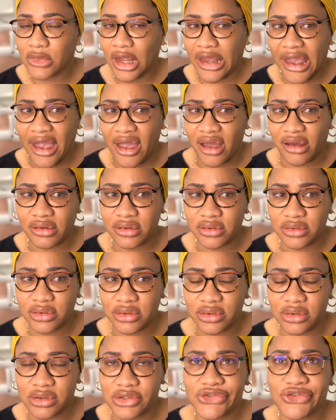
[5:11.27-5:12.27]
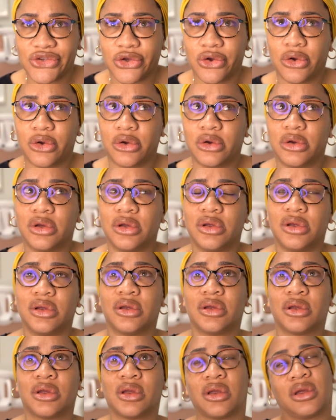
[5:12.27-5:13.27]
Yeah, so
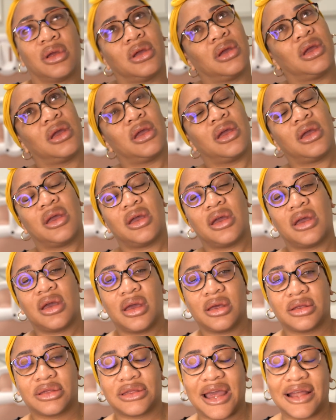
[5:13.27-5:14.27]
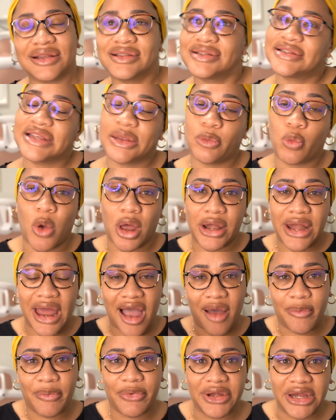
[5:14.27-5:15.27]
that's what
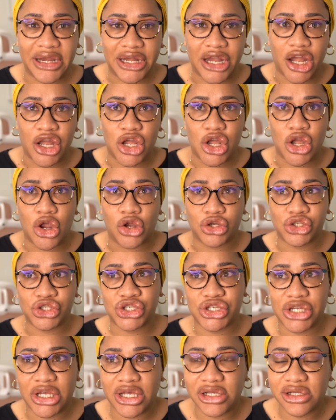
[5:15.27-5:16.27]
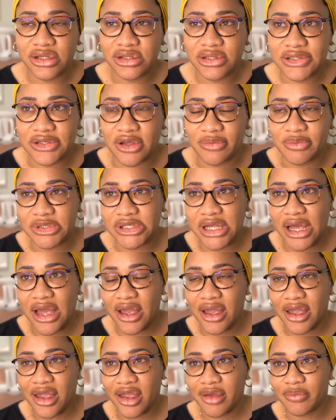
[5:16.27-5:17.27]
happened in a nutshell
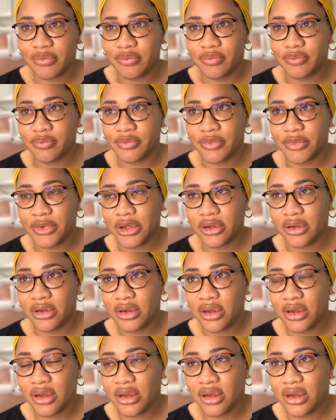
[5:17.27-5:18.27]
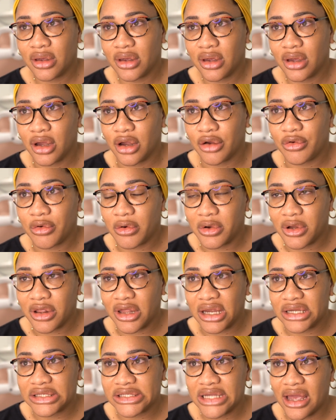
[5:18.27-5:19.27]
sometime around
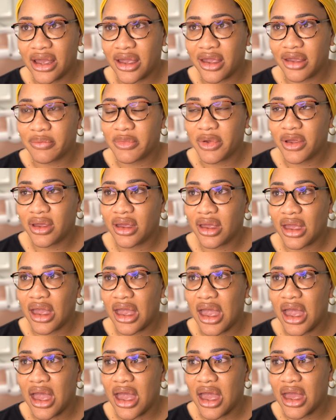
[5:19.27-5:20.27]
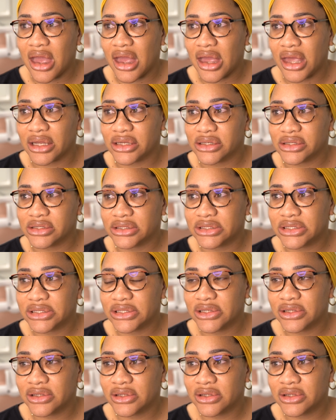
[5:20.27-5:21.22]
that time. And